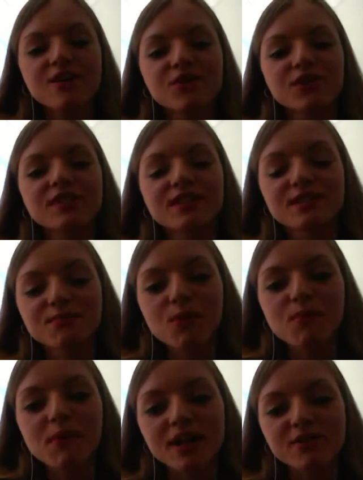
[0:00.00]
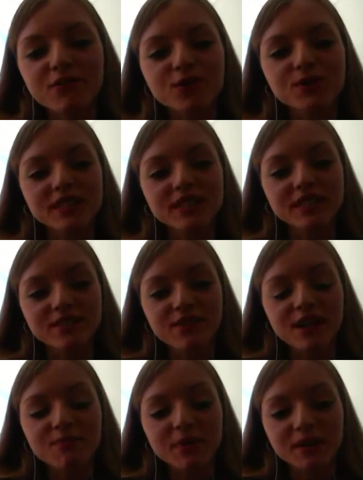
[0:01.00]
for instance, mobile phones in
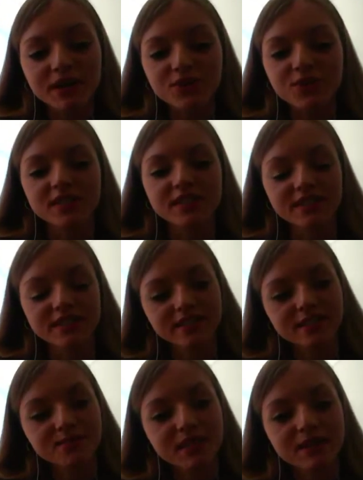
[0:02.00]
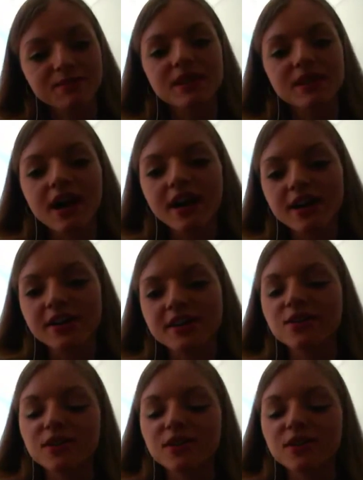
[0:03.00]
developing countries is sometimes higher,